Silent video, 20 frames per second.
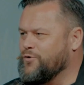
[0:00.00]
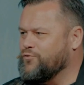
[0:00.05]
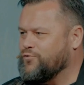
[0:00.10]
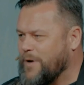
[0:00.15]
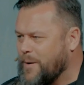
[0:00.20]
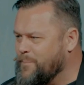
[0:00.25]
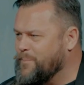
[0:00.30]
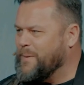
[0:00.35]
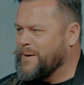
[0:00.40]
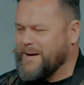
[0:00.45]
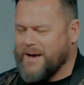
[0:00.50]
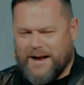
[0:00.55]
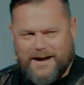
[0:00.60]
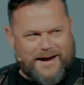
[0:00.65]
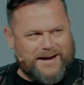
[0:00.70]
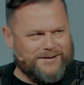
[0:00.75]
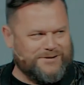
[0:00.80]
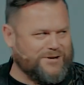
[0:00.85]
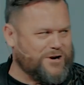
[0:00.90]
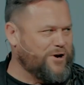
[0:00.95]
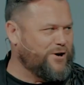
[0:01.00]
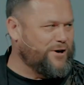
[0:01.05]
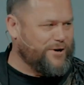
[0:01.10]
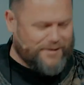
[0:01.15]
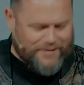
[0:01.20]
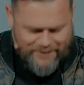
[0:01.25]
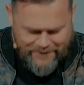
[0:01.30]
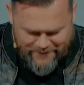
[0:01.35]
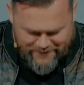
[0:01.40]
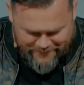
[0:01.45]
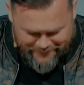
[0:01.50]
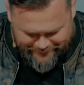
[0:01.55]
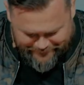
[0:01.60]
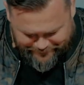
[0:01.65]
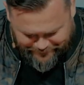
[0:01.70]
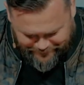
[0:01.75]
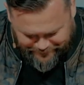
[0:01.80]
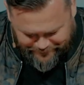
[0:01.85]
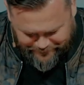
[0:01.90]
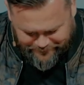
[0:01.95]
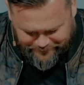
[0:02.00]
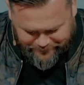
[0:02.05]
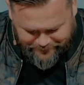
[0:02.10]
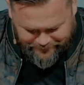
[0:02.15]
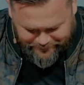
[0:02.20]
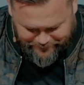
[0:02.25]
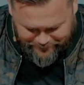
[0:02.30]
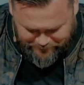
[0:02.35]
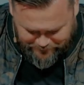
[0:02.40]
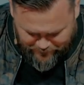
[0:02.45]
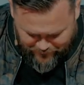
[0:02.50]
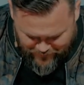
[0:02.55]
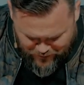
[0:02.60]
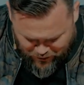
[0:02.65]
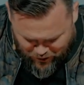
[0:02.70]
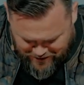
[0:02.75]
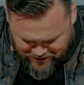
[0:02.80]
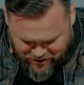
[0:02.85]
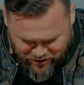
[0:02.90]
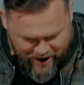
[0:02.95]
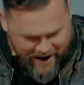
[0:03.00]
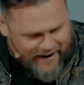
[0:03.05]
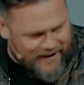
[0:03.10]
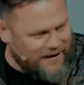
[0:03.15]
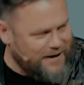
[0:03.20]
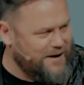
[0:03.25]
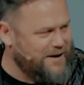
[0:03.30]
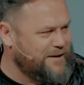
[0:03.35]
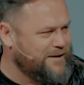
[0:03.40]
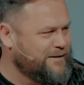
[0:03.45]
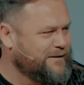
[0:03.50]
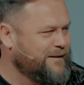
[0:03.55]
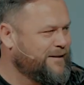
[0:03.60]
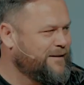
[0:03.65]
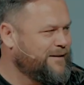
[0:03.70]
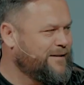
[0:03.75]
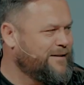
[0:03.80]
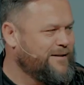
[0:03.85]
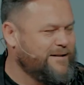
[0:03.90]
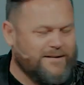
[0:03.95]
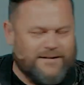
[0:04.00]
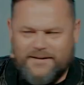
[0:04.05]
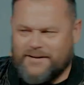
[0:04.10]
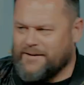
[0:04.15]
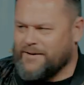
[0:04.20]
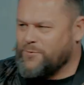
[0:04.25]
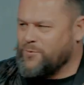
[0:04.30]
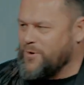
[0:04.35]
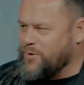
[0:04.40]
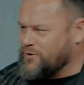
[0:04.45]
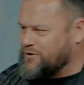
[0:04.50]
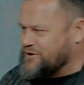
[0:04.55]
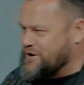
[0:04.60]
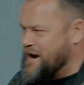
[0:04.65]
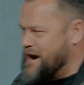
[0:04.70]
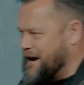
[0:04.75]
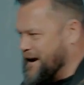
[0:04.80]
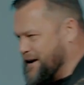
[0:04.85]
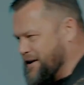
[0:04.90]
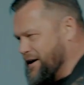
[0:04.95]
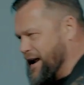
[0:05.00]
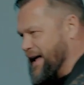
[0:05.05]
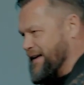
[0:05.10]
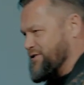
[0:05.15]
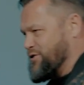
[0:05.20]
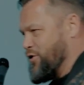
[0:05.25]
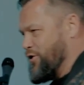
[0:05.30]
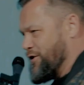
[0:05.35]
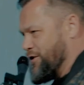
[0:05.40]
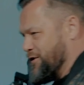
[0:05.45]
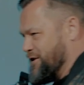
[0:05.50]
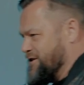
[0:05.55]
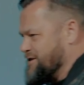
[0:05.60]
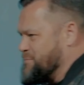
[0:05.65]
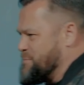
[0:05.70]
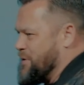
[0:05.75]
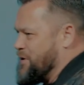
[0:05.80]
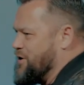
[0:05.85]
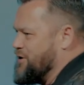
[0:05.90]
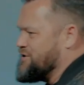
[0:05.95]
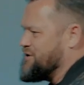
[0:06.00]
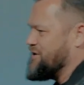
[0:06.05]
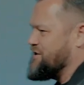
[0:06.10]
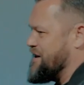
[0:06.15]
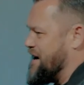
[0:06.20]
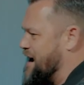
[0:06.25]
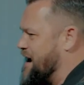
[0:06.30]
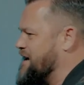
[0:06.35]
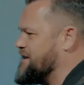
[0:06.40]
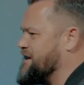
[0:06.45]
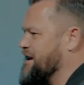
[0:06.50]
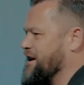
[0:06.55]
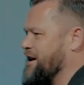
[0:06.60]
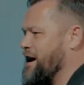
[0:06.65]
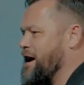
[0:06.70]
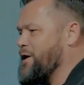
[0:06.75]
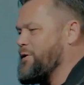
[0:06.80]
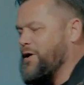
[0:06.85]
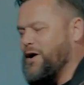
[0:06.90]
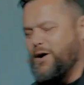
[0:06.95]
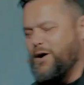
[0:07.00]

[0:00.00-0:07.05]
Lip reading: Grumbling against God. You guys tracking here? We also need to latch onto this because it's easy to go,